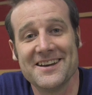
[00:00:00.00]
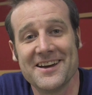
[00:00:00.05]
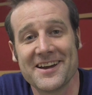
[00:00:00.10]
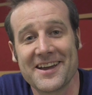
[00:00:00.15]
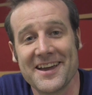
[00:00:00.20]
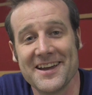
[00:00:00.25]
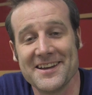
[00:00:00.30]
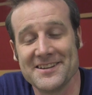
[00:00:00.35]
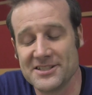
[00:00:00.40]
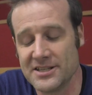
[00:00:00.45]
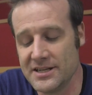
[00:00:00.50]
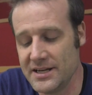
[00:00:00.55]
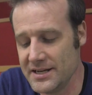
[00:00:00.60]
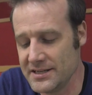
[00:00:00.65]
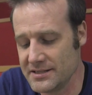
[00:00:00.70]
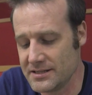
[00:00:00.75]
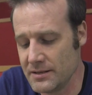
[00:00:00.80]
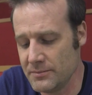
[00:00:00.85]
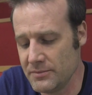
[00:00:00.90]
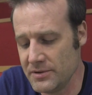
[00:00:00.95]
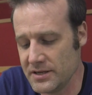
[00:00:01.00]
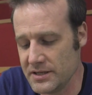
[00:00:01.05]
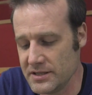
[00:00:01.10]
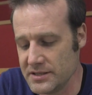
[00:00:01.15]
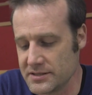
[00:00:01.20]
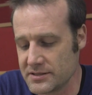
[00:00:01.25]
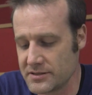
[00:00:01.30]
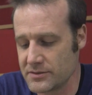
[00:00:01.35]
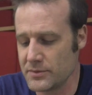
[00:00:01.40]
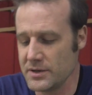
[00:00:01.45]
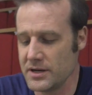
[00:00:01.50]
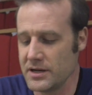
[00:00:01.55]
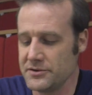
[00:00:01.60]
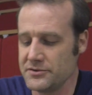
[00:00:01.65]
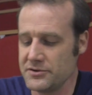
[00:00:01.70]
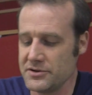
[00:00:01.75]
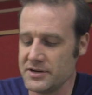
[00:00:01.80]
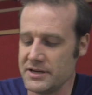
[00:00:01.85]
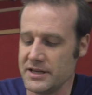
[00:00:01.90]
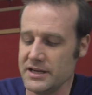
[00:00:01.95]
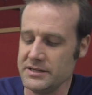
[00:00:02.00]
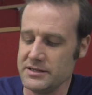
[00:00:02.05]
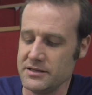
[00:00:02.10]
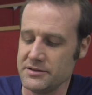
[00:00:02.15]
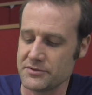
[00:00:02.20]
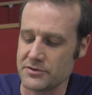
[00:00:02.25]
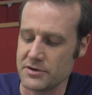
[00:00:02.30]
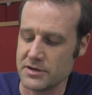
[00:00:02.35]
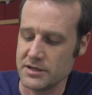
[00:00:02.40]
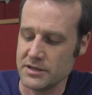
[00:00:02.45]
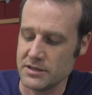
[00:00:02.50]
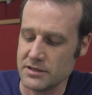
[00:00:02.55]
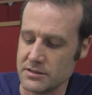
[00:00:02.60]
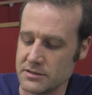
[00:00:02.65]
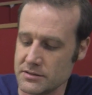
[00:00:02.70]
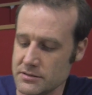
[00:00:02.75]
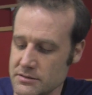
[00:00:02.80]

Okay, today's number is 383.